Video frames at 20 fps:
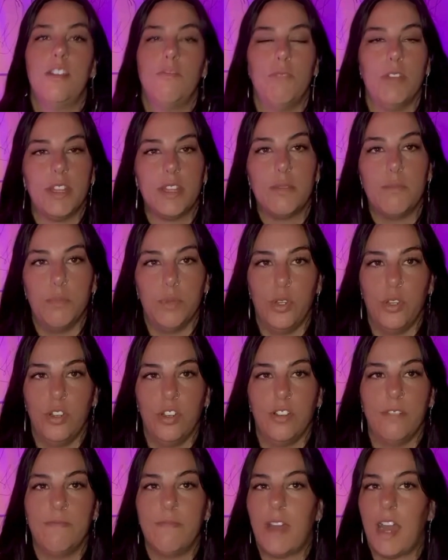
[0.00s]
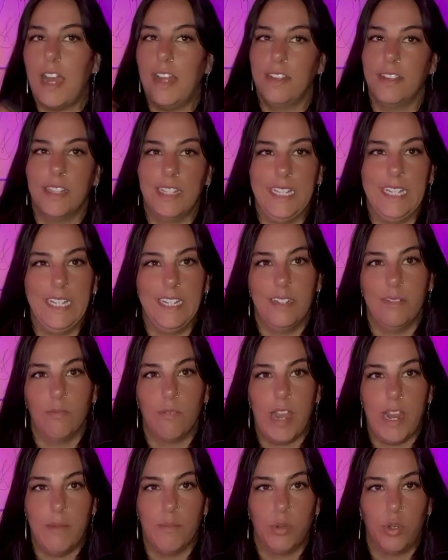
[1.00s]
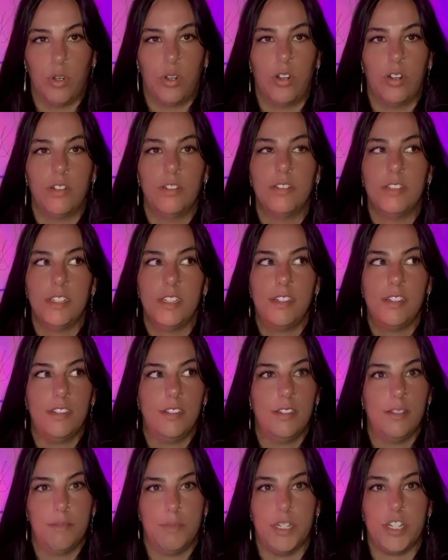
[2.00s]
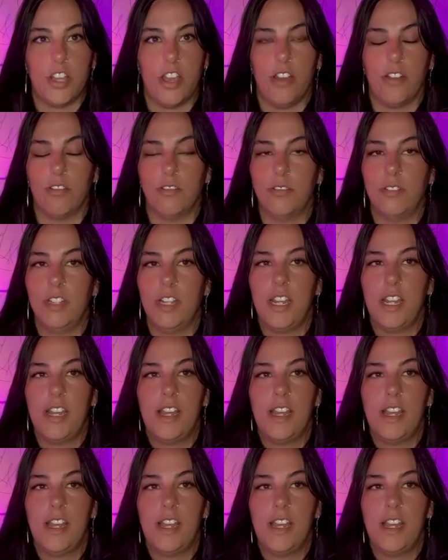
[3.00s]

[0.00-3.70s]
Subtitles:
With the moon, I lean way more maternal.